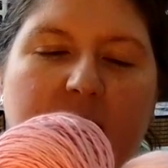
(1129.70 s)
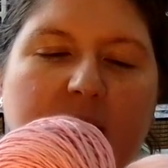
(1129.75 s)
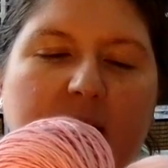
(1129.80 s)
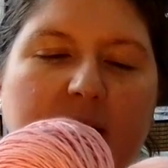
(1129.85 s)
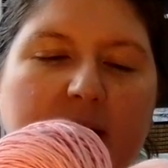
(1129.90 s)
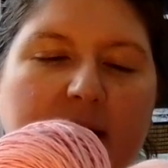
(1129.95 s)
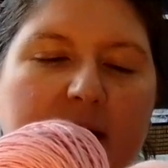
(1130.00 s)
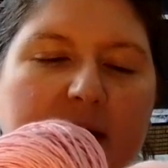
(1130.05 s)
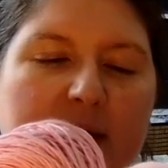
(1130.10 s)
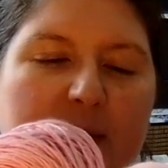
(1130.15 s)

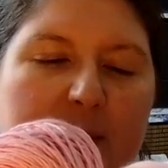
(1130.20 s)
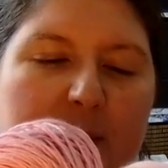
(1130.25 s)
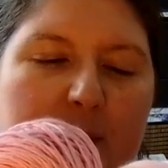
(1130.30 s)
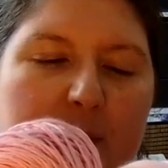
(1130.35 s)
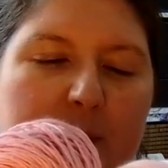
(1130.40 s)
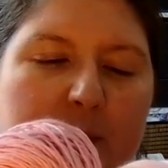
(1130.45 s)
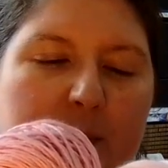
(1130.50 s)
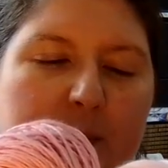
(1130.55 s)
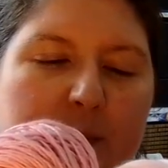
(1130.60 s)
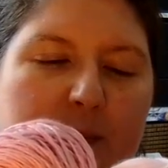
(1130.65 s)

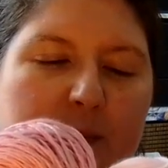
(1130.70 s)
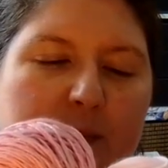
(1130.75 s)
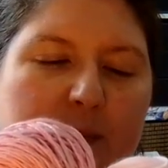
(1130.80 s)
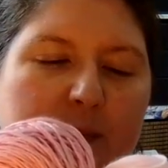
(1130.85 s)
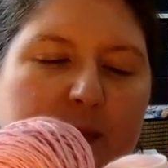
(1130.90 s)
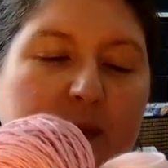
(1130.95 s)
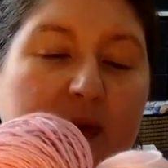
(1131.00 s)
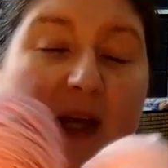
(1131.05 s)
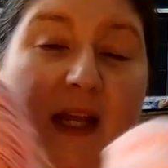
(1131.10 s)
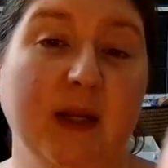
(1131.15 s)
And
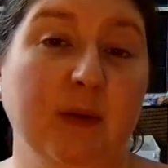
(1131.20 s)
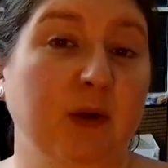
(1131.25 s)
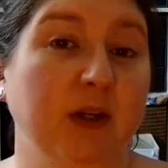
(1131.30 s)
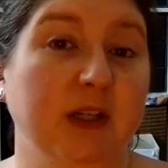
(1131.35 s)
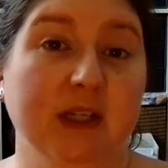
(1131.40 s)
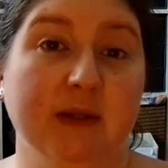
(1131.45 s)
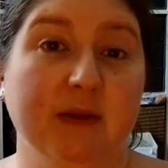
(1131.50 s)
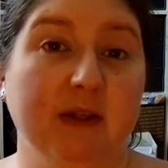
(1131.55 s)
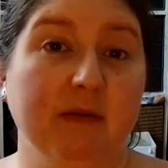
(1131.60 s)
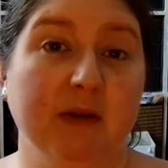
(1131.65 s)
it worked
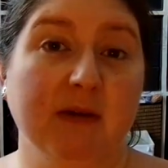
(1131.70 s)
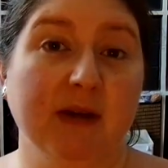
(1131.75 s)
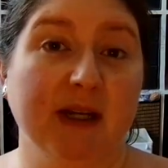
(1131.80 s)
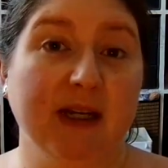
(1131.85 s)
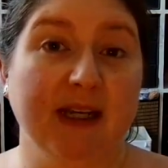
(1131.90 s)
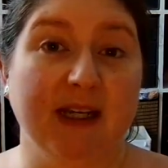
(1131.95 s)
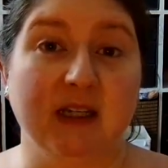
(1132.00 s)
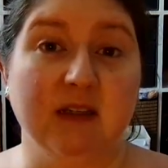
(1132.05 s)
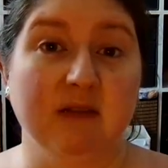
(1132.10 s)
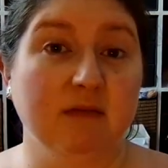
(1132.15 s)
out super
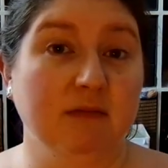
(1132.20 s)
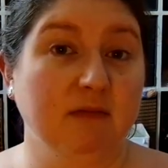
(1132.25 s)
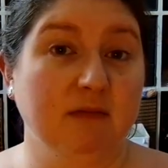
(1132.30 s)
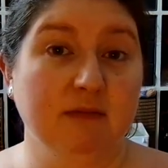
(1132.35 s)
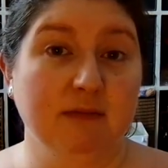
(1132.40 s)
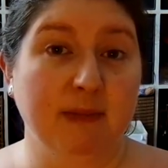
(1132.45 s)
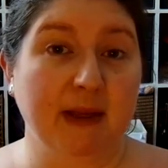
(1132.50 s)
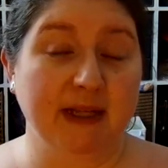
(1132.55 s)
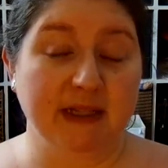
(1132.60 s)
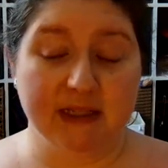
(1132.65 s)
quickly.
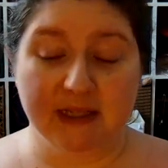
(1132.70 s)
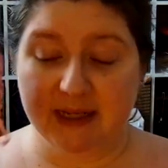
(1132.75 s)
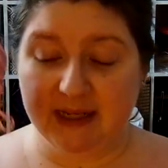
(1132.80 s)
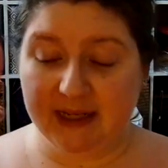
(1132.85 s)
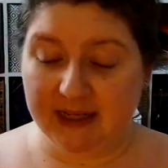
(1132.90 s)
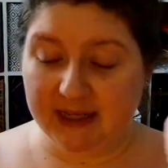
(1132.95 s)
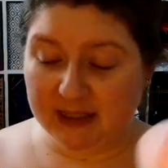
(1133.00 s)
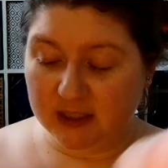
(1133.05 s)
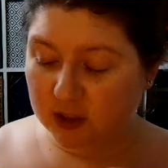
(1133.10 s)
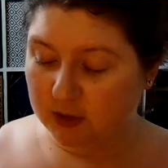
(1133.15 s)
Basically,
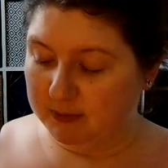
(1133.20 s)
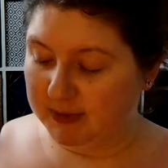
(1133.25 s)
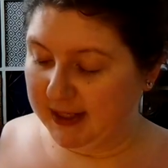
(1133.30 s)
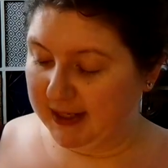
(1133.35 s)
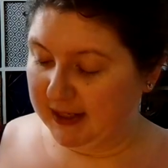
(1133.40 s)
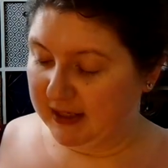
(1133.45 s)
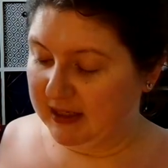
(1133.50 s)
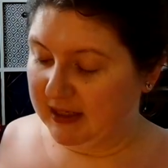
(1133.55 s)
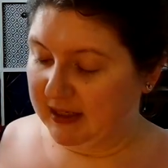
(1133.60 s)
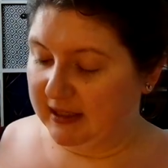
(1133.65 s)
it took
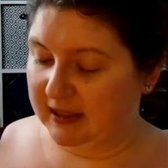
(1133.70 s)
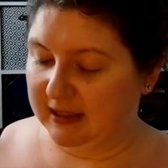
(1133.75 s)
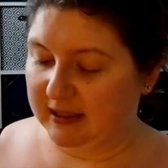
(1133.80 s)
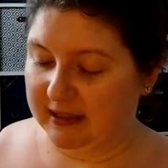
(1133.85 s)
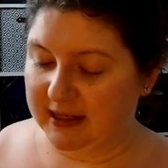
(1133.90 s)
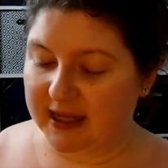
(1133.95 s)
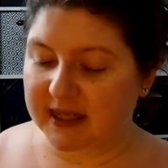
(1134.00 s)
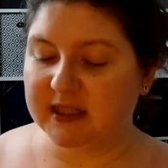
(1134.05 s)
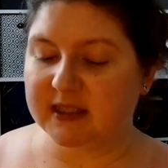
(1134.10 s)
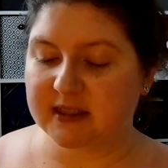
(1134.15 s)
me
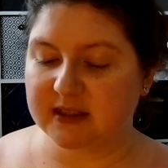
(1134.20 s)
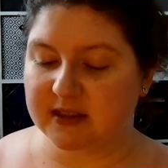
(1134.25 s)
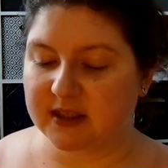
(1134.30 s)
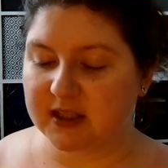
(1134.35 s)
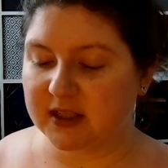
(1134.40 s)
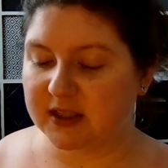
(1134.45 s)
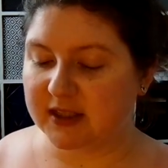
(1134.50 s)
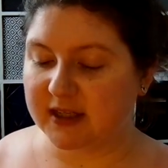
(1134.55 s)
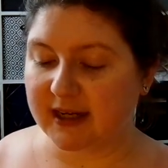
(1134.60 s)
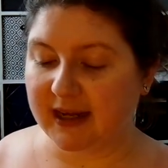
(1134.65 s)
less
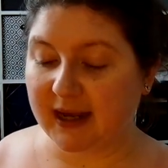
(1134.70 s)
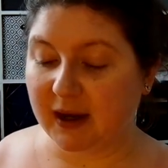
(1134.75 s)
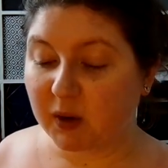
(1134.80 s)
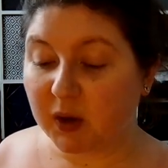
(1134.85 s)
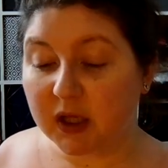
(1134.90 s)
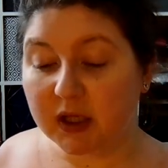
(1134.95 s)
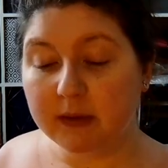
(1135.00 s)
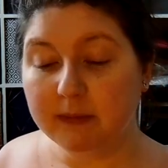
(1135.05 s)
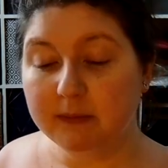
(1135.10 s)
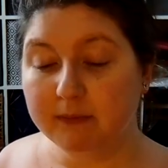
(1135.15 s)
than an
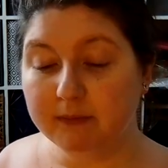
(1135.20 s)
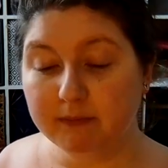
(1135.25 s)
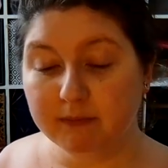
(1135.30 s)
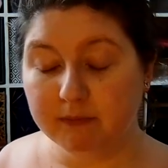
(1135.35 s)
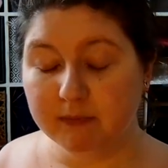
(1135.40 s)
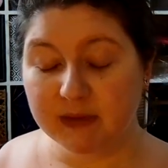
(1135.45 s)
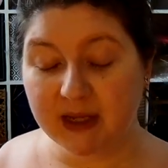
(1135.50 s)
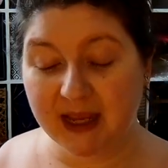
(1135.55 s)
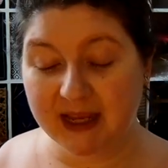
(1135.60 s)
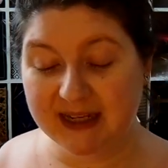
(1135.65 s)
hour
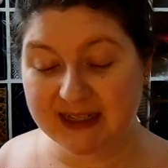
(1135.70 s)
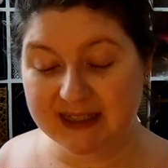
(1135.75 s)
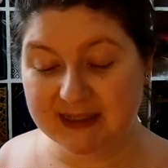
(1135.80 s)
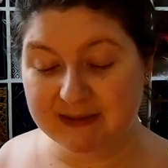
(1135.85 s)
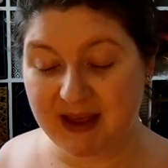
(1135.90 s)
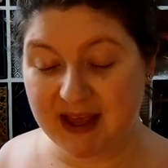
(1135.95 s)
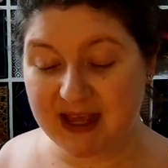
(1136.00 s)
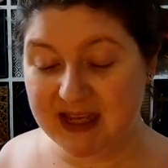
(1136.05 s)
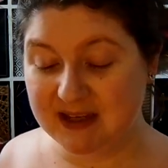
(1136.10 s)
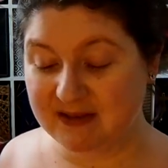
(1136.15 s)
to
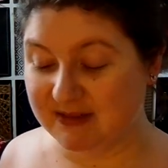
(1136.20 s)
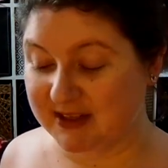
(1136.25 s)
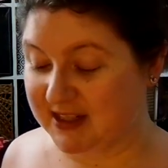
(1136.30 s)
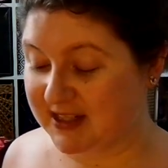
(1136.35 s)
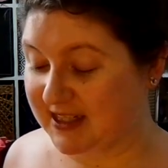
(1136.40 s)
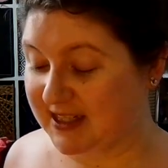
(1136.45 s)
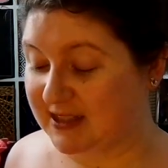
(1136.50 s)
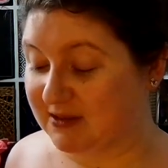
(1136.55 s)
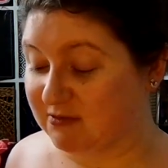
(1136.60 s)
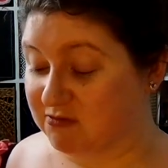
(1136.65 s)
make, which
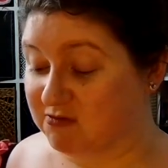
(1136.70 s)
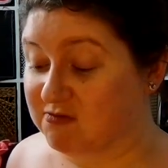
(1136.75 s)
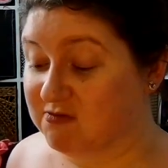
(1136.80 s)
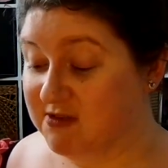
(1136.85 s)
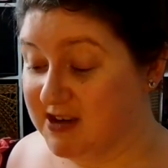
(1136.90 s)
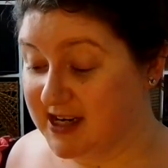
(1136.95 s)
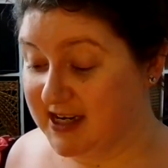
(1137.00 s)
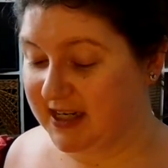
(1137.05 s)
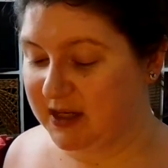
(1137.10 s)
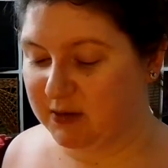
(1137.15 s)
is
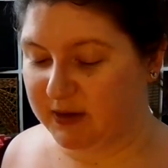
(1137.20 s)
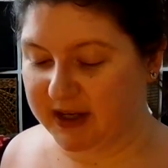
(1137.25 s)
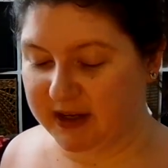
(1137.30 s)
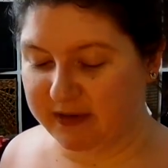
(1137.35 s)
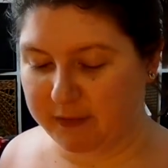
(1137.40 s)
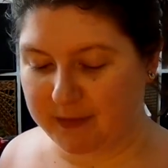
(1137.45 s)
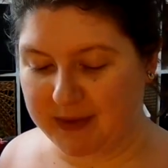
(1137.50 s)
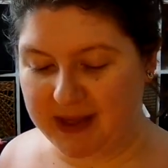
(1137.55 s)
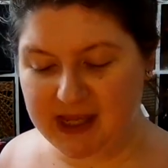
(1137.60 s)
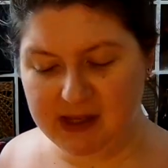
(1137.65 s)
really quick
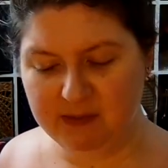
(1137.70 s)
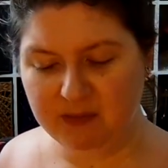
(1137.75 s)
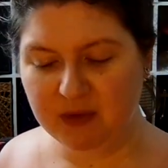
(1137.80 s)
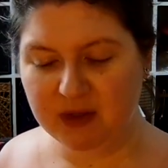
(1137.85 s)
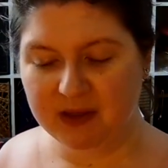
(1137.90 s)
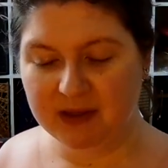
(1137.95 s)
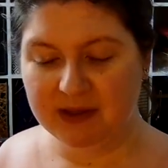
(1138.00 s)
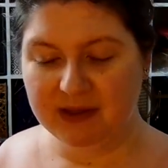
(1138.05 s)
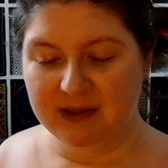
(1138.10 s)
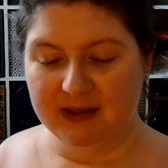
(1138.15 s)
for me.
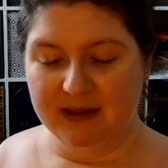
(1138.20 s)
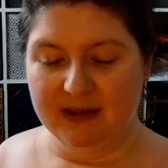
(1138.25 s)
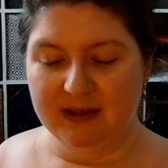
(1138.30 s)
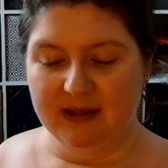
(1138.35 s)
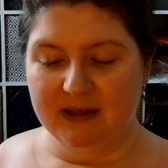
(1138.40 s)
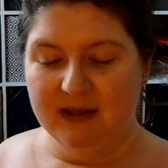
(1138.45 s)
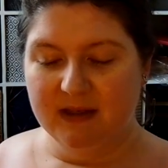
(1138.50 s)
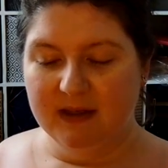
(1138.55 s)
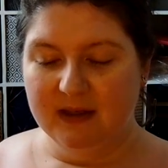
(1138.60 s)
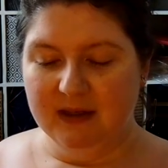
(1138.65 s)

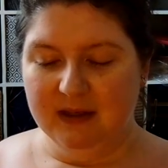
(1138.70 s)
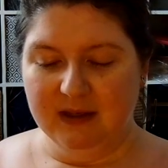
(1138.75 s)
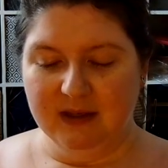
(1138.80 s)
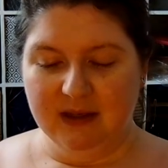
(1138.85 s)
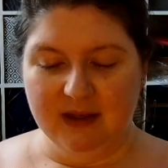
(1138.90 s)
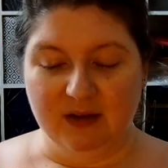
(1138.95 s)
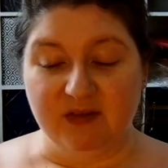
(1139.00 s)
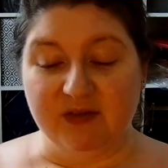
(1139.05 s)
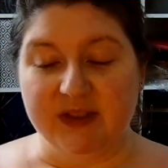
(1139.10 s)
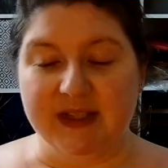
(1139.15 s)

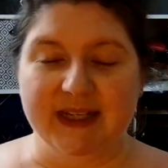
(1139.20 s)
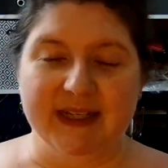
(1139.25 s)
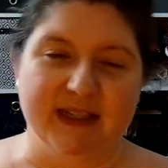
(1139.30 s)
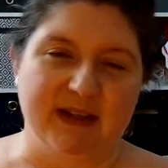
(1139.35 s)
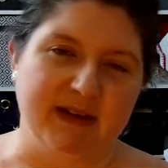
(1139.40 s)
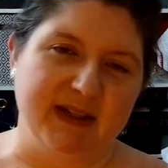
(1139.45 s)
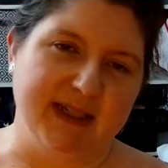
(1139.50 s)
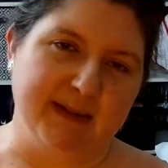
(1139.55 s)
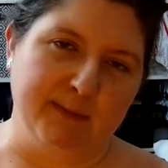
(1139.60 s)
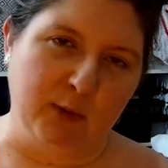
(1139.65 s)
Obviously, it's
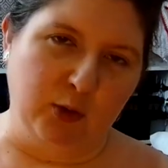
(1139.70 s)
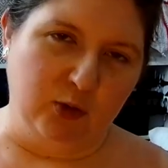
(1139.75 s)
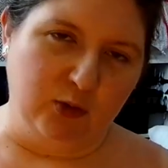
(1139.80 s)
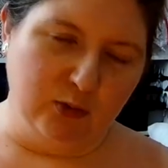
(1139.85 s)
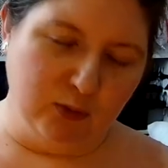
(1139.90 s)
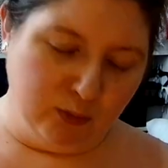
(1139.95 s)
only small.